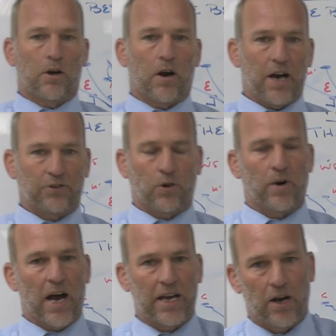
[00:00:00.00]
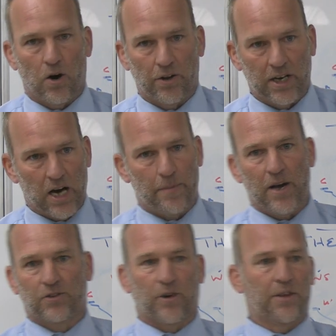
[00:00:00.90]
All right, so when I get all the
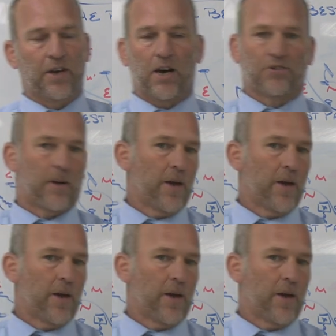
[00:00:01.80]
comments or anything else,